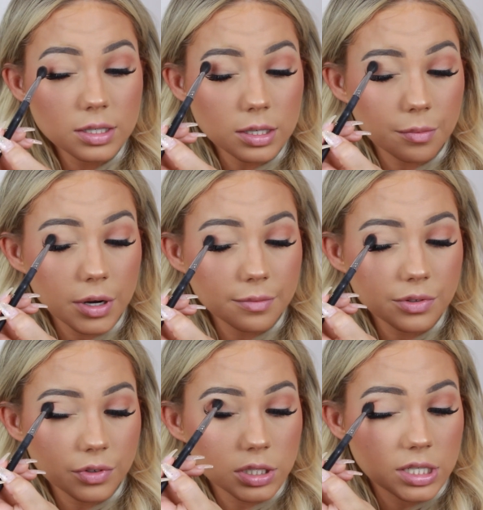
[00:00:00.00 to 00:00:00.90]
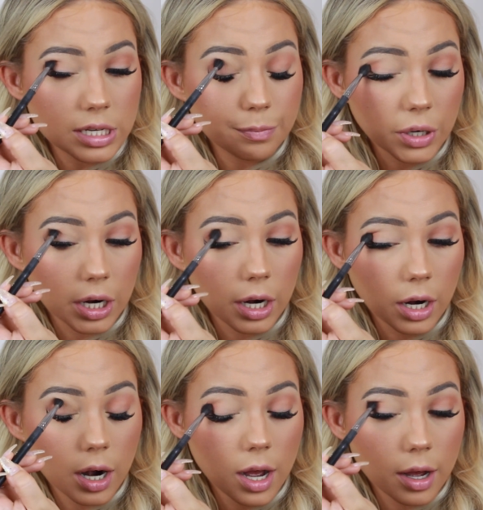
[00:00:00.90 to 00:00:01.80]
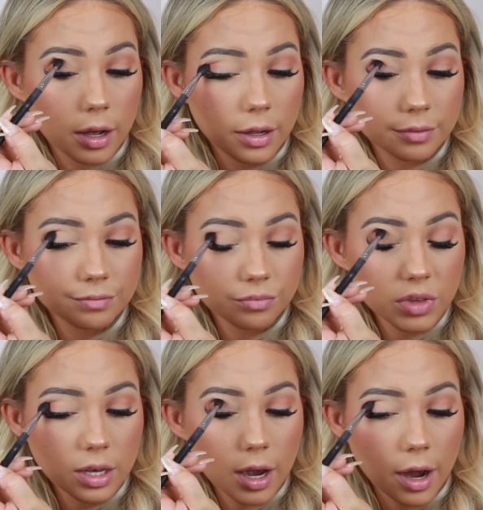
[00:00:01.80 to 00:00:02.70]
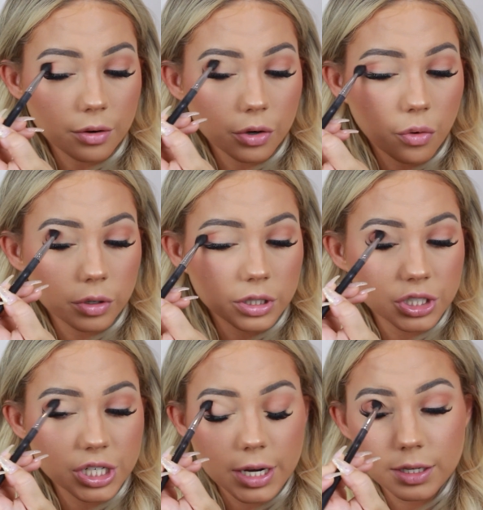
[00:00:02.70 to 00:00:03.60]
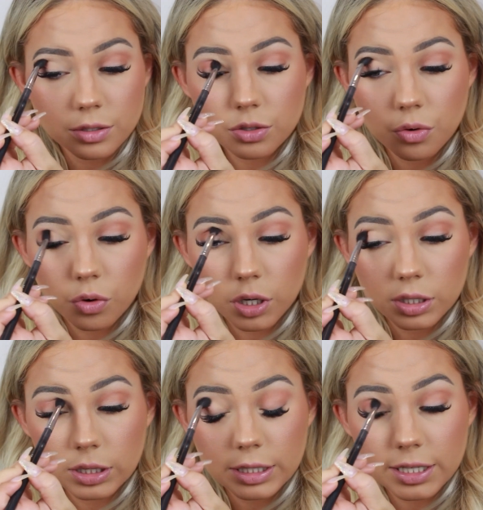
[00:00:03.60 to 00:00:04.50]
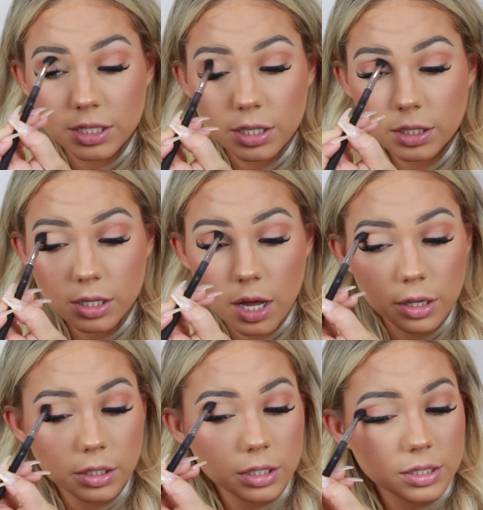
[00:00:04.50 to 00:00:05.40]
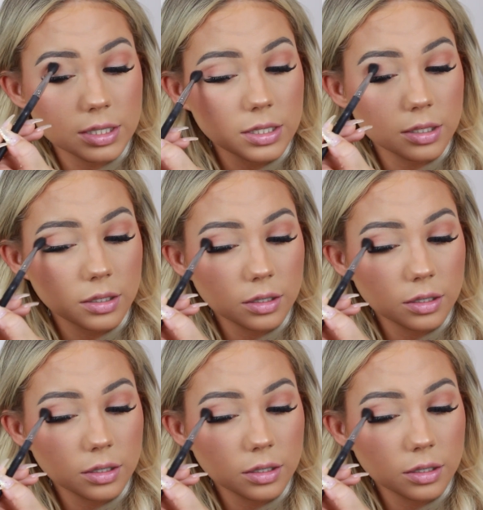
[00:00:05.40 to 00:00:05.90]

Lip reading: sometimes for deeper outer corner shades or lid colors.